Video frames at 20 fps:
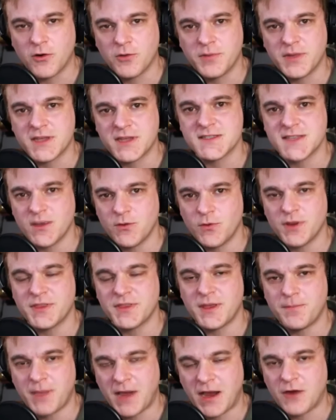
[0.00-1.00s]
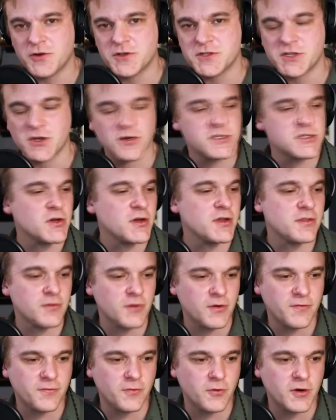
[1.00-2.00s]
because they want that power star. So I throw
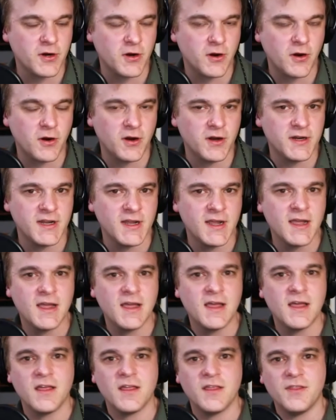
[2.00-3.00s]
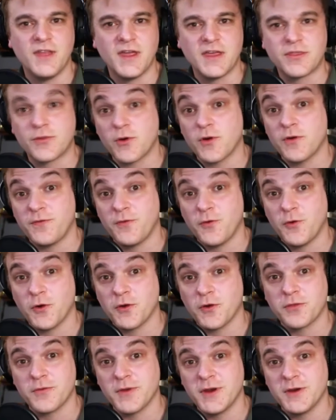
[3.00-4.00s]
a four card. They throw a four or
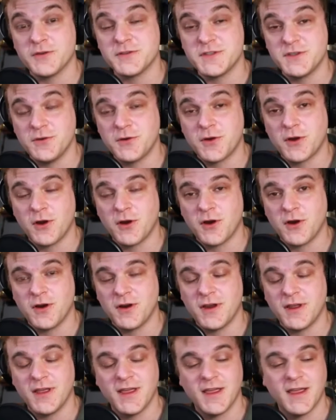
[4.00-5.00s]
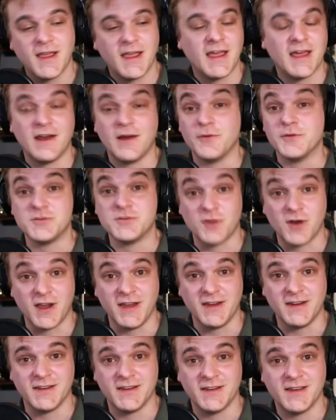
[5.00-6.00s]
three or two card. And I was right.
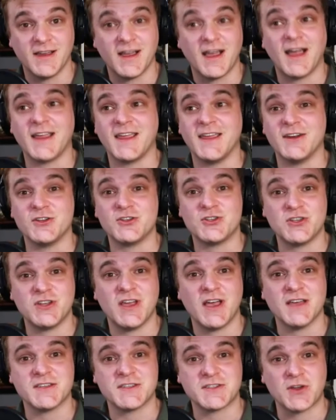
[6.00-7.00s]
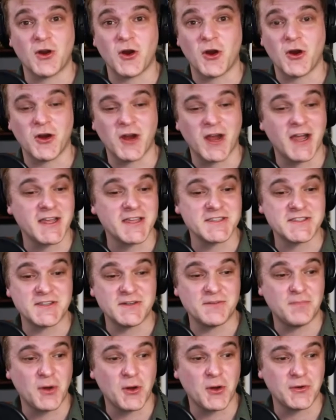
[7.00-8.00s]
Yeah. I get a, a star against an
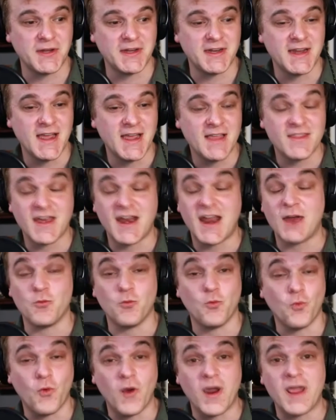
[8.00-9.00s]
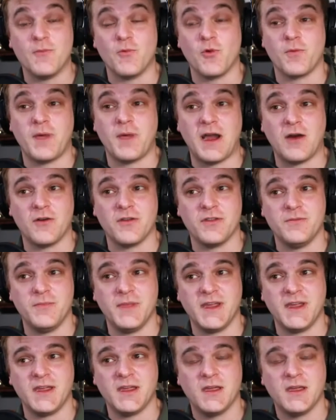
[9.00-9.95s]
opponent that had way more power than me.